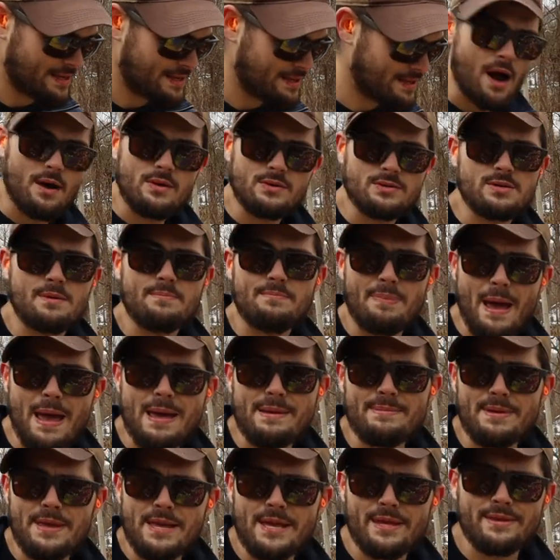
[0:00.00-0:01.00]
I was a
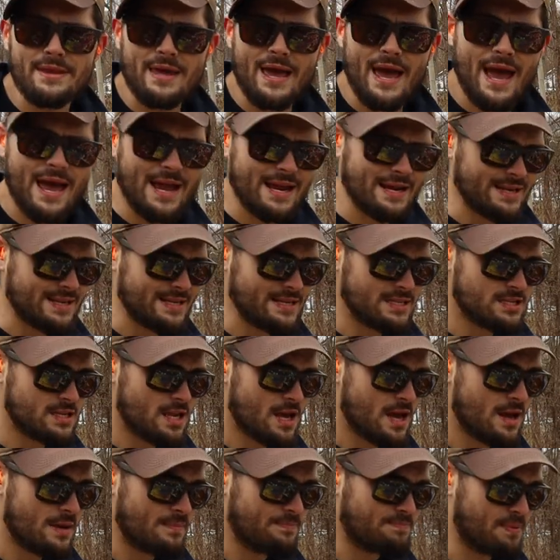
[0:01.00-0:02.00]
baby in the 80s,
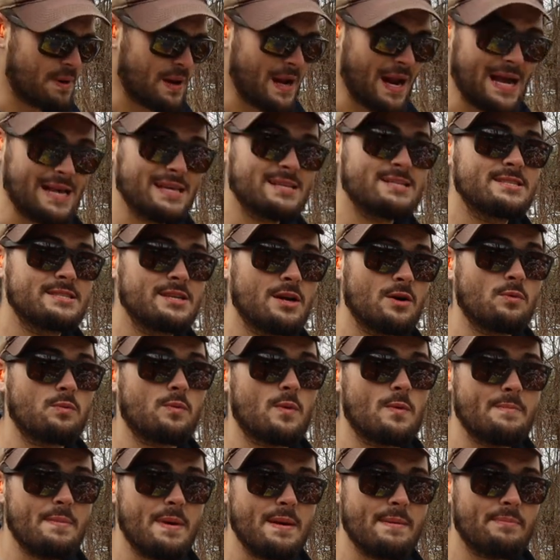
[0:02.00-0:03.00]
but I still
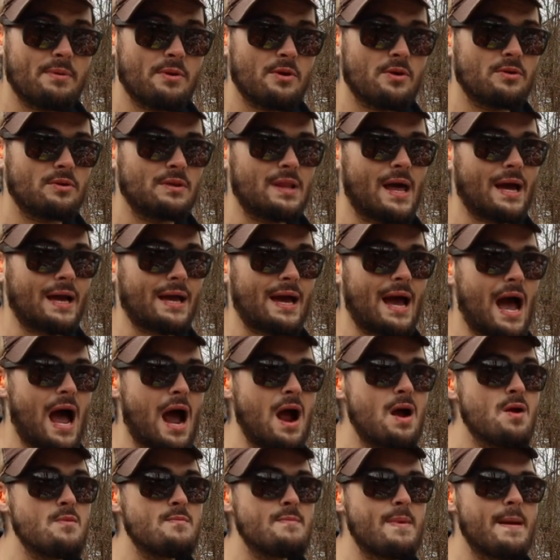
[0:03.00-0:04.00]
remember, like,
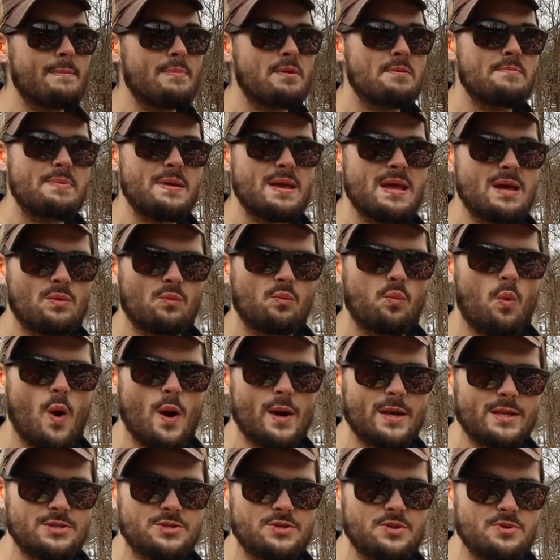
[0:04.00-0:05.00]
I remember being
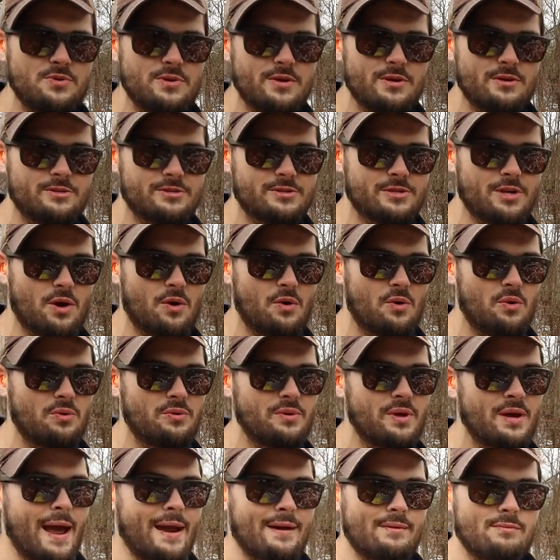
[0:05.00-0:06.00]
one and two years
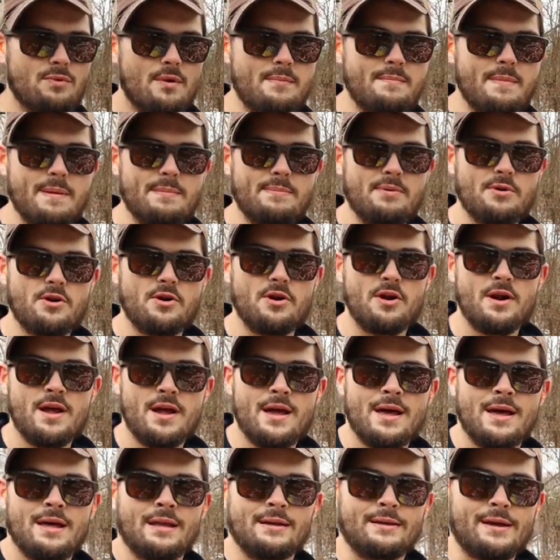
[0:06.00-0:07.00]
old and remember,
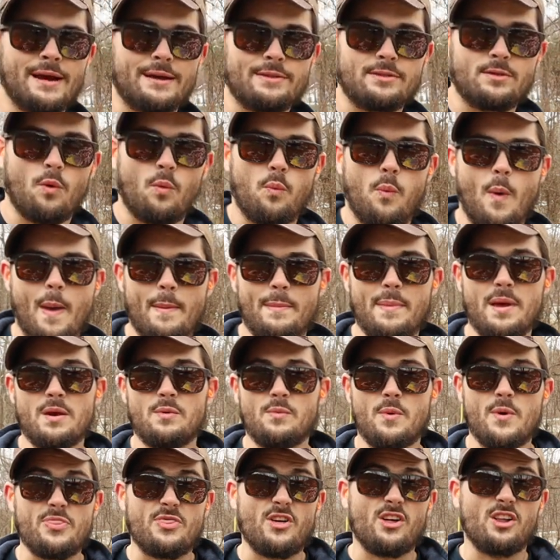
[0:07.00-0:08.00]
like, the
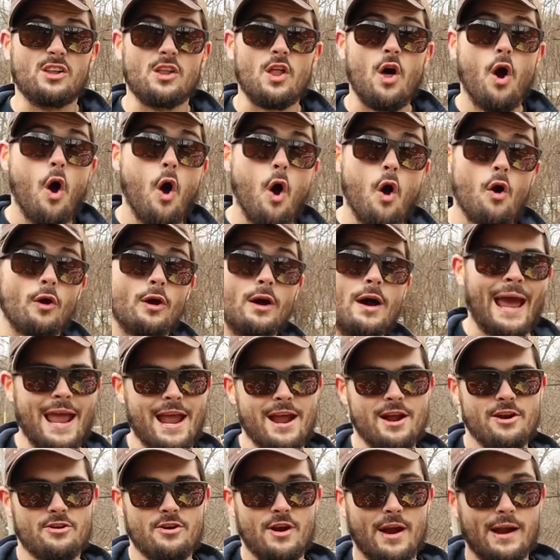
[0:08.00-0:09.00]
women with the long
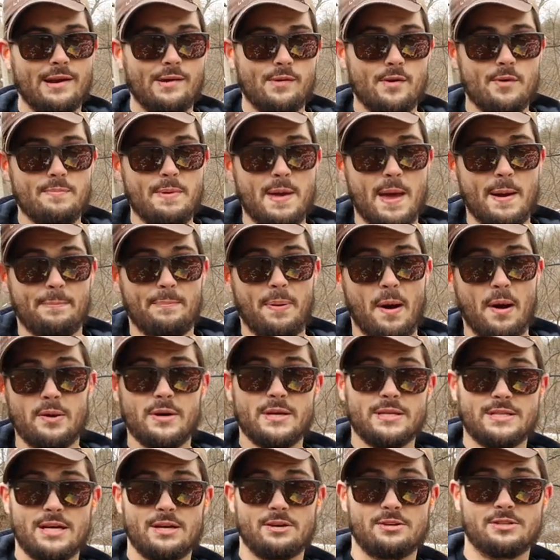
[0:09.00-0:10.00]
hair and it would be a
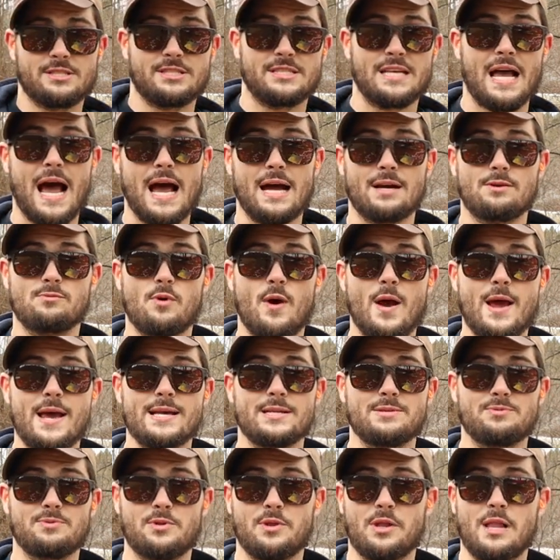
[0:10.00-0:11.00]
ponytail
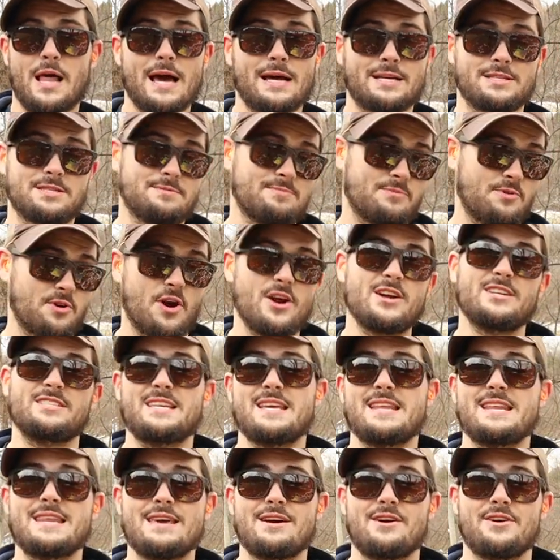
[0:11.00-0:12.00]
sideways with, like, some
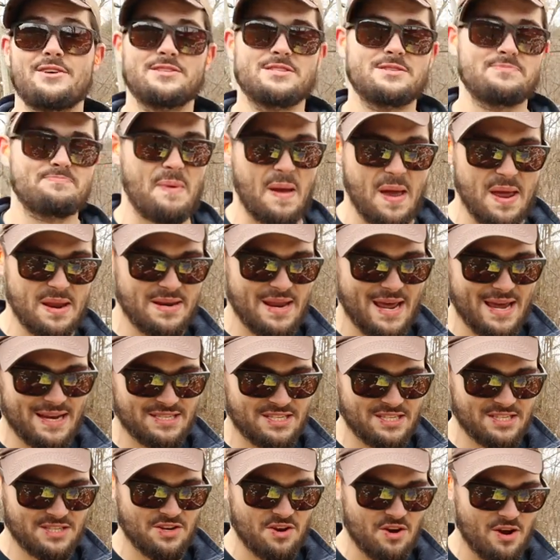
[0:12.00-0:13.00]
crazy neon
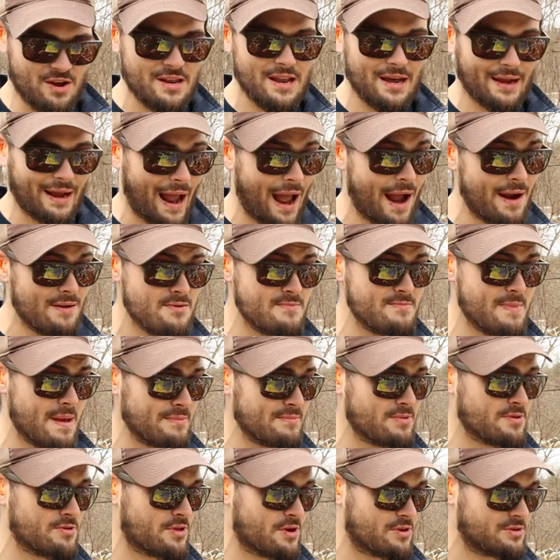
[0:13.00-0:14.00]
spandexes on. Like, I
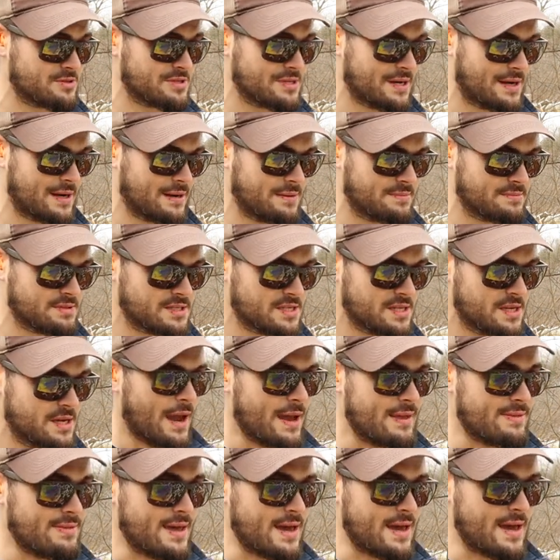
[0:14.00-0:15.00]
remember those times.
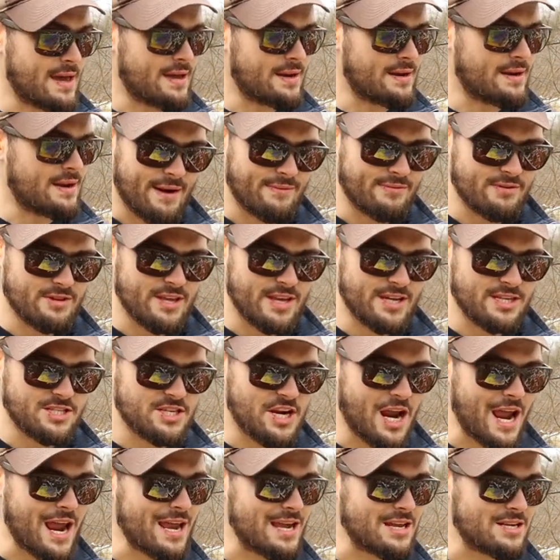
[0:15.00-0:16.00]
And then everything
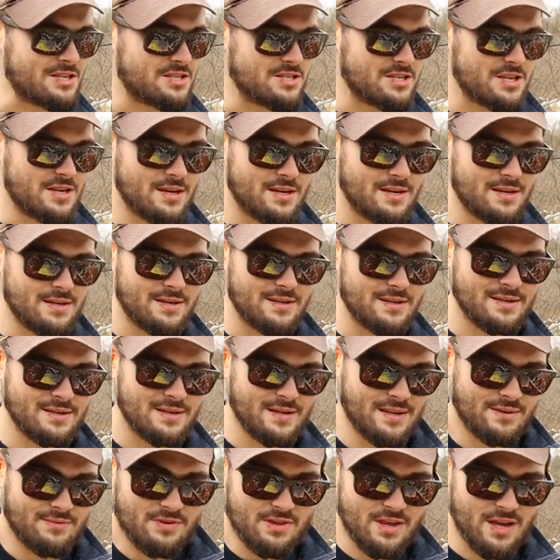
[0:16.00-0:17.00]
changed
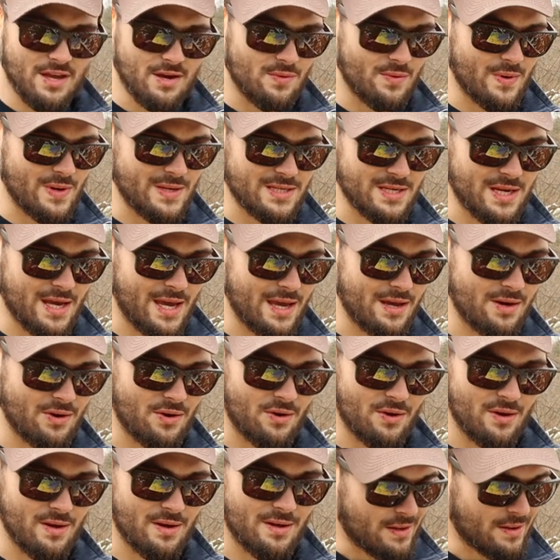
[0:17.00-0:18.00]
everything went to
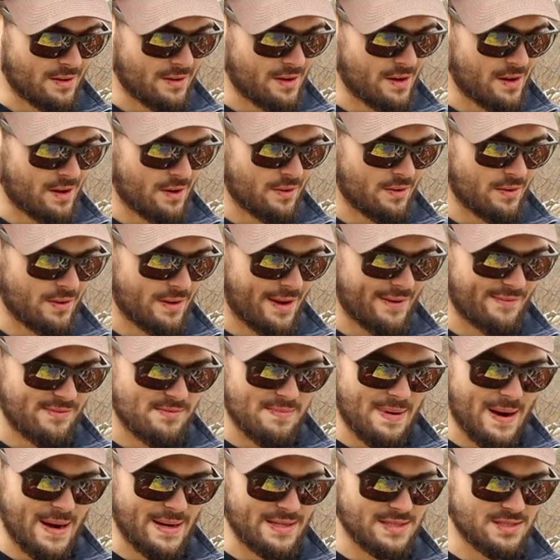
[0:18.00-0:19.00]
hell. I don't know.
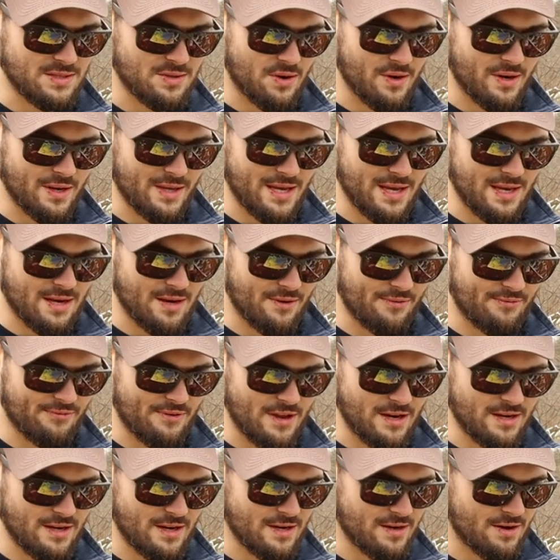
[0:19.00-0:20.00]
Everybody started getting
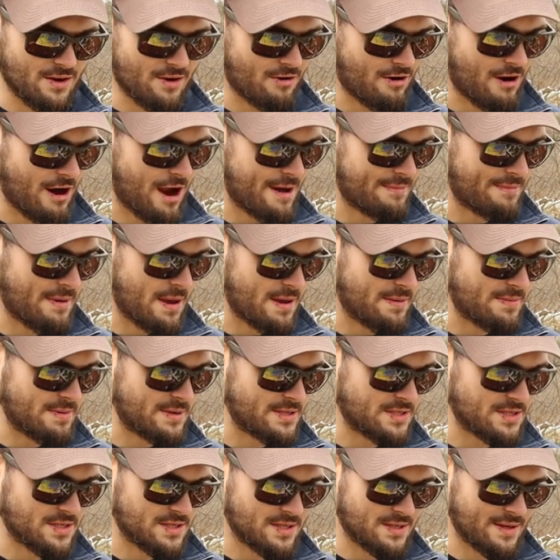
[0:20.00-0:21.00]
offended and
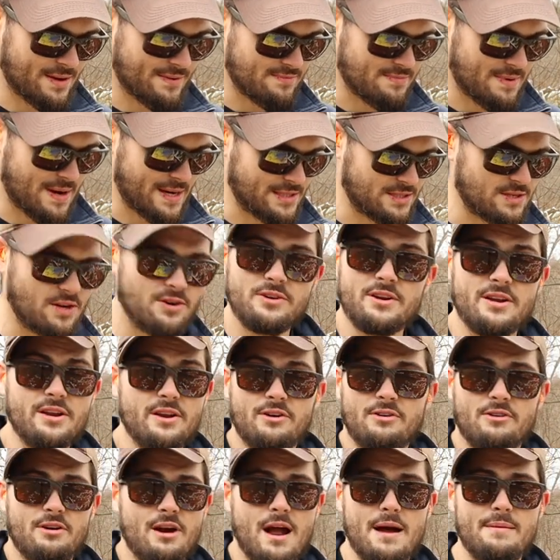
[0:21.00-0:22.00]
crybabies. Everybody turned
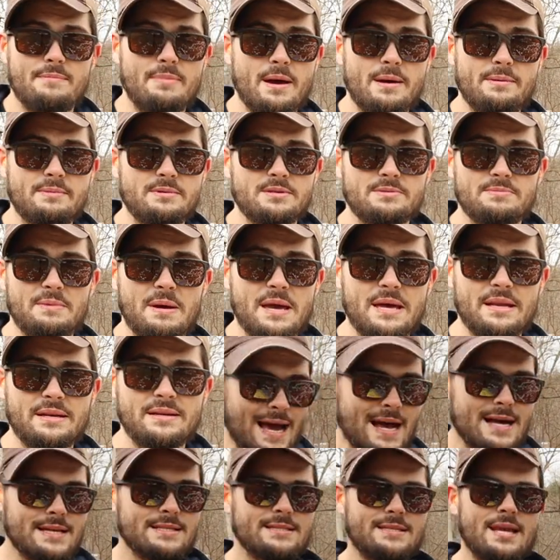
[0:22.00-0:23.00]
into crybabies, man.
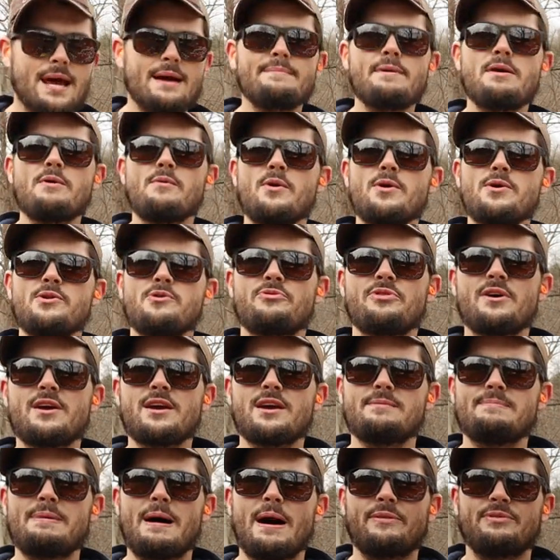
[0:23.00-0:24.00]
Guys, tell me what you
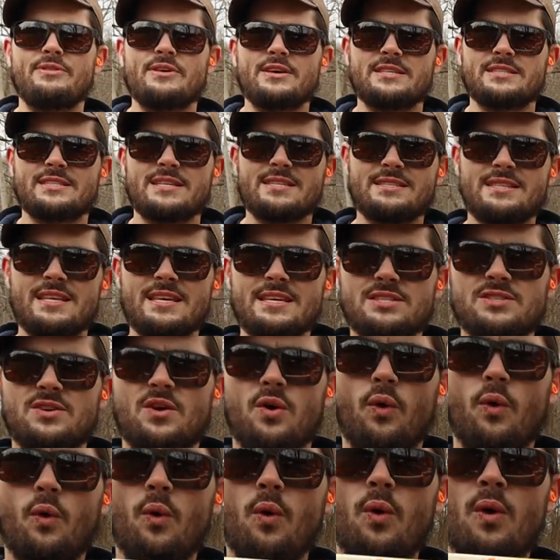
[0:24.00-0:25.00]
think about this. Is this
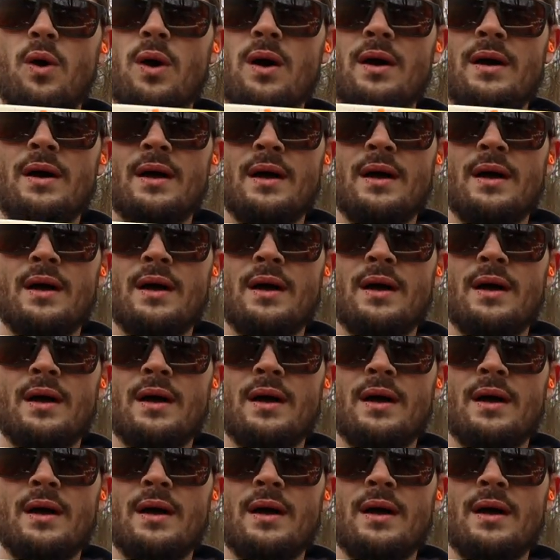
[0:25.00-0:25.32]
cool?